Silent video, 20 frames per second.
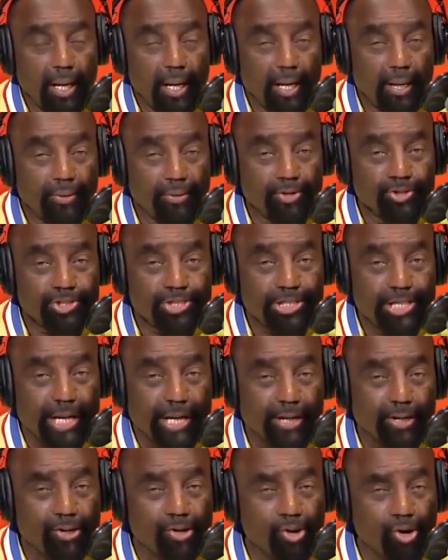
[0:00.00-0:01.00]
And they're
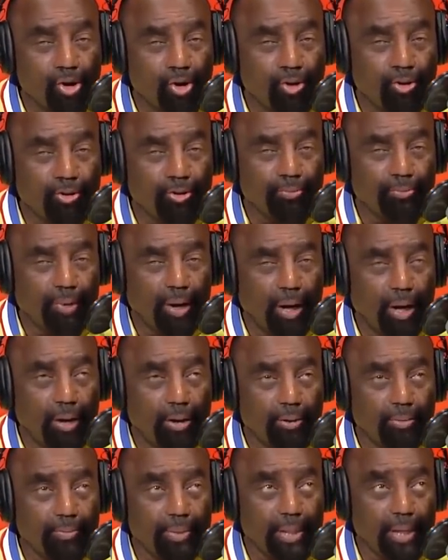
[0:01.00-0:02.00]
setting their arm,
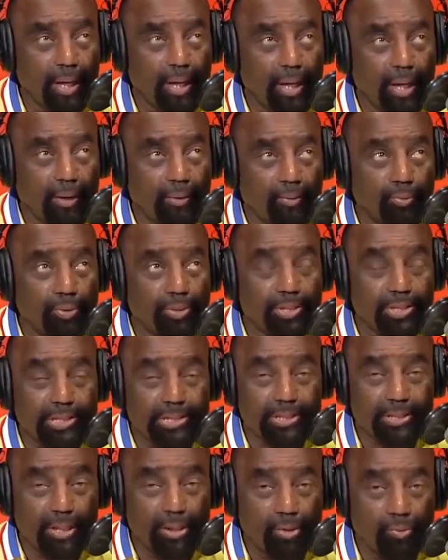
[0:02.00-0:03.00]
army up with
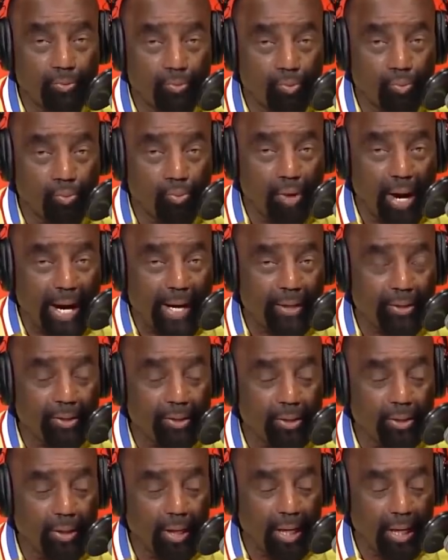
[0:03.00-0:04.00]
these
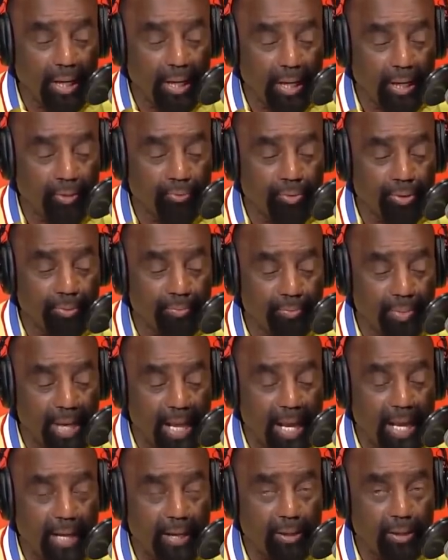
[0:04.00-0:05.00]
radical, angry
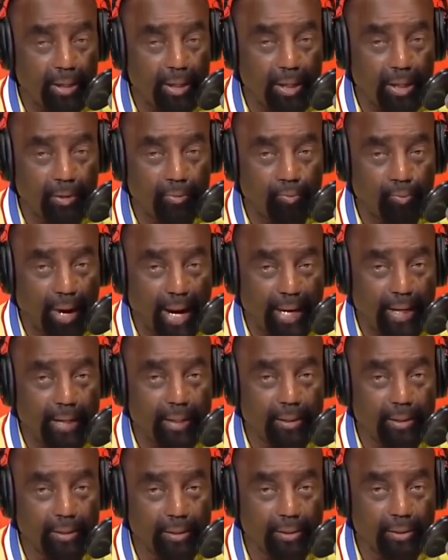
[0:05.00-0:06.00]
black and
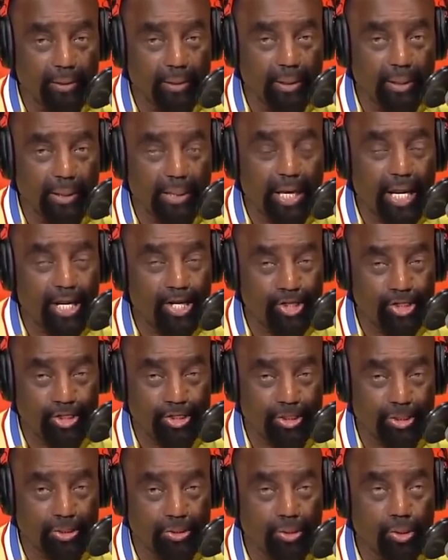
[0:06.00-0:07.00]
white and
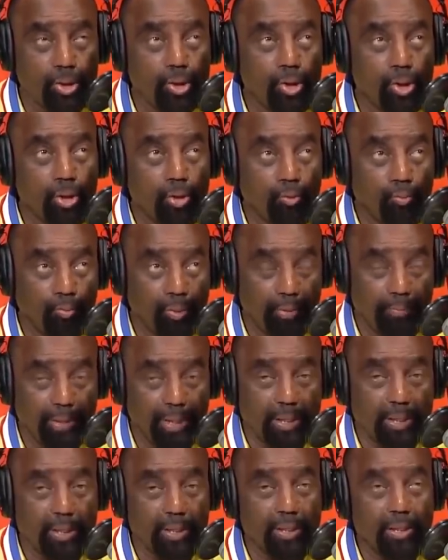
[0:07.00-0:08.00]
Asian
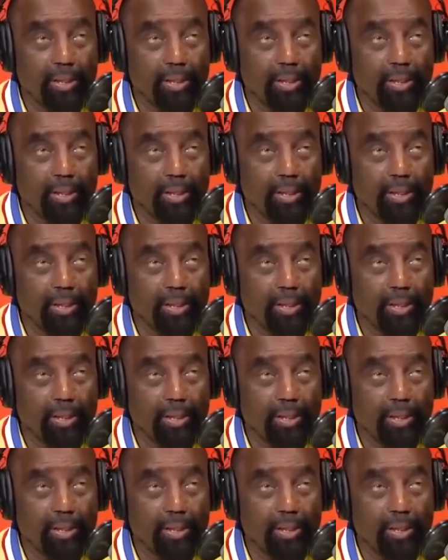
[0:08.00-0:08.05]
women.